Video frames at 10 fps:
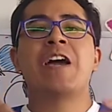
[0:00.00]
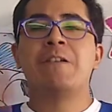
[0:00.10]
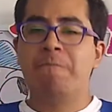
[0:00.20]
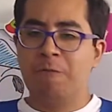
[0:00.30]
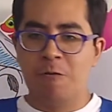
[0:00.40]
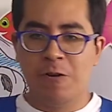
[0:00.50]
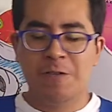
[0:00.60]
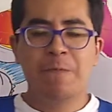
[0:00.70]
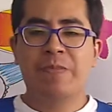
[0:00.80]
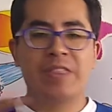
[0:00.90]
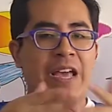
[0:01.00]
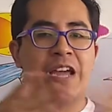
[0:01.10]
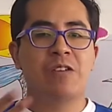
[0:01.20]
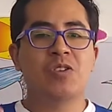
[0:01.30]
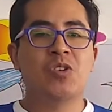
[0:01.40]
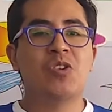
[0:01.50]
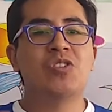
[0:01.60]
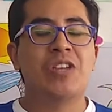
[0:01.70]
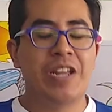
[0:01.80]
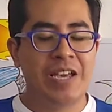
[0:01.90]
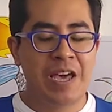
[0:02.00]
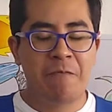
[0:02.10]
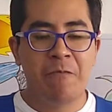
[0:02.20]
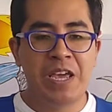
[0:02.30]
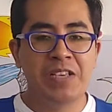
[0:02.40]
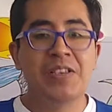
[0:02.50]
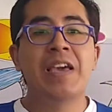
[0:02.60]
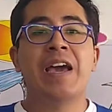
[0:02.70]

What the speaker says: And of course, dinosaurs didn't have wings